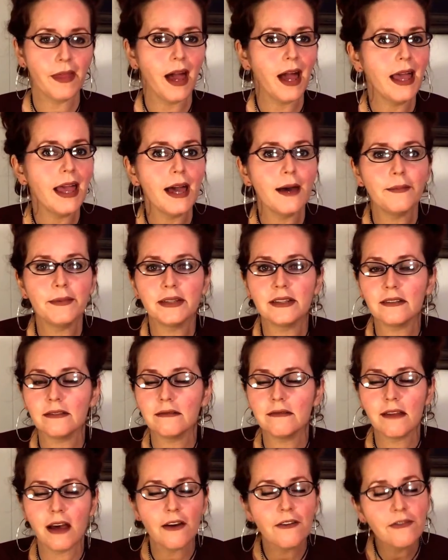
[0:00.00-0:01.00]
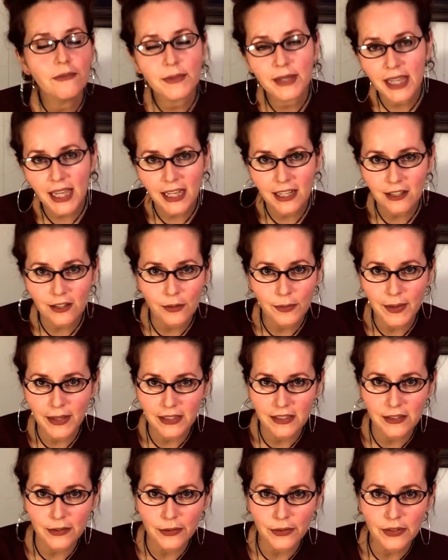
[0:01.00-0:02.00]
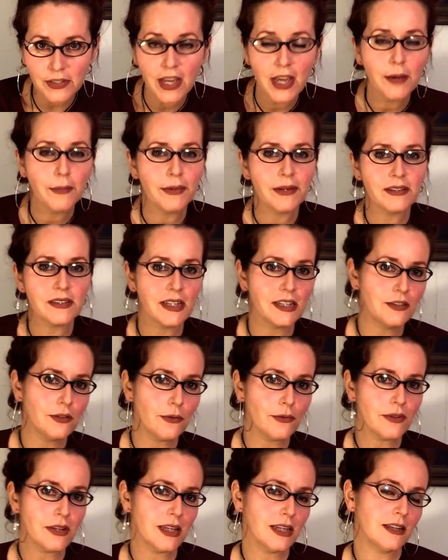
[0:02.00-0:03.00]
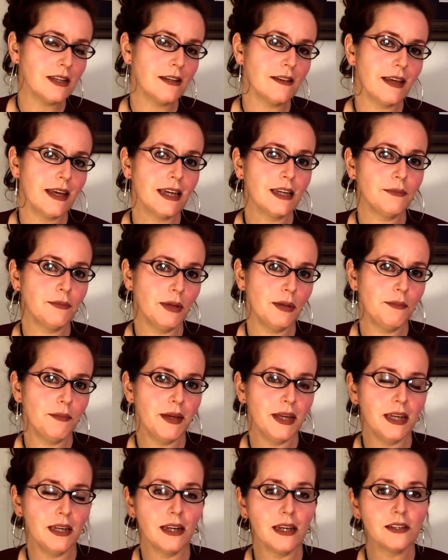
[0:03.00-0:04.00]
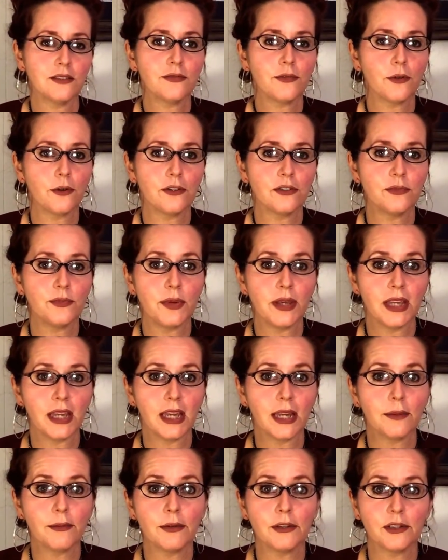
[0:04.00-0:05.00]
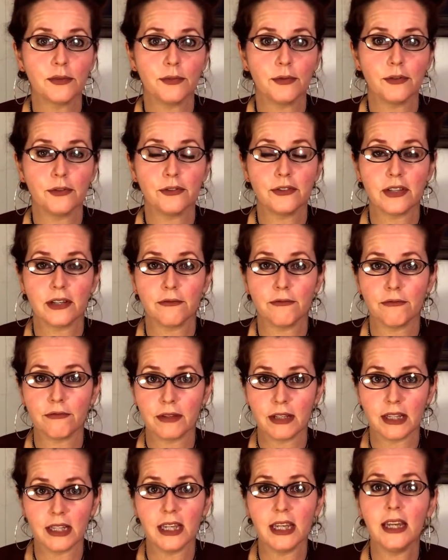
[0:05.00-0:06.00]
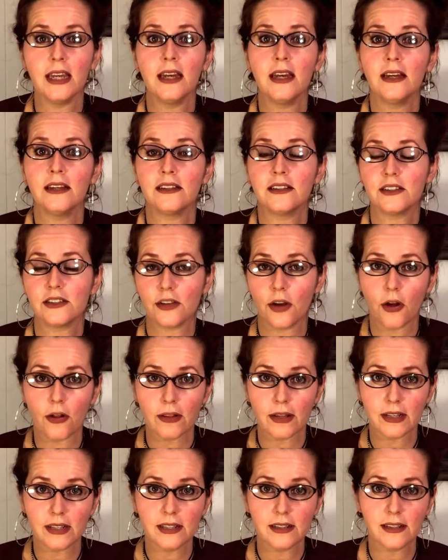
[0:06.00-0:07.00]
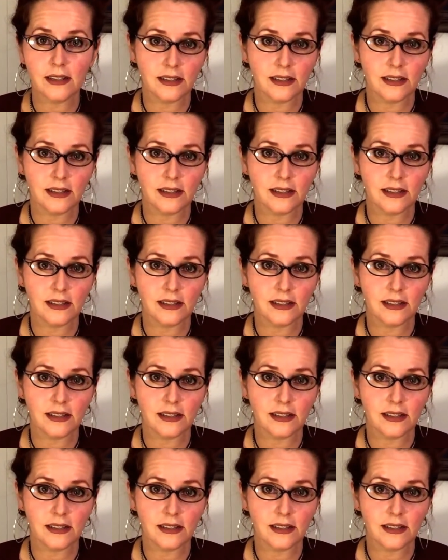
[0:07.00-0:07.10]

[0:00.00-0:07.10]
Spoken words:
I happen to love mechanical pencils because I don't think that they can be beat as far as being able to produce a really solid,